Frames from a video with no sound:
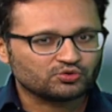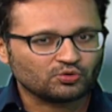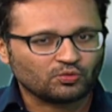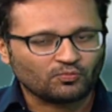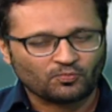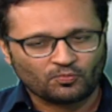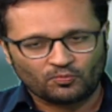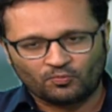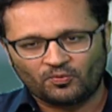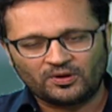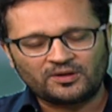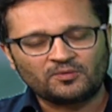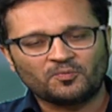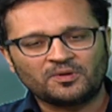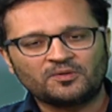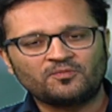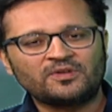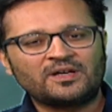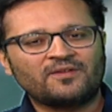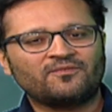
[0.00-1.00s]
So
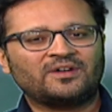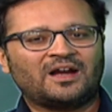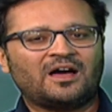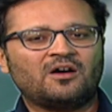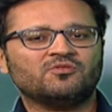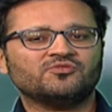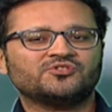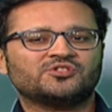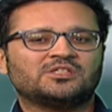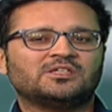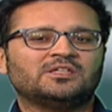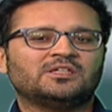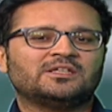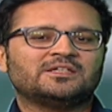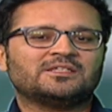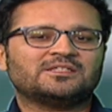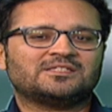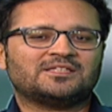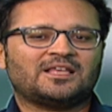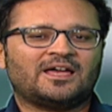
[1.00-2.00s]
what we have now
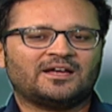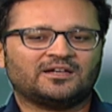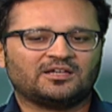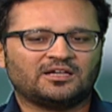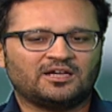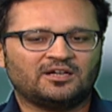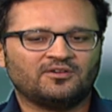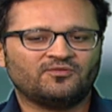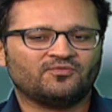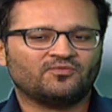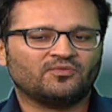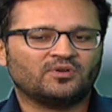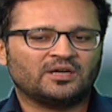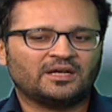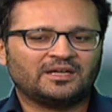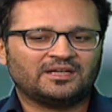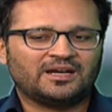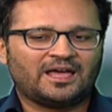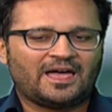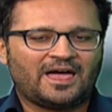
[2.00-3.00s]
seen is that if
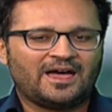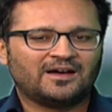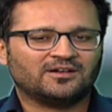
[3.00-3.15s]
an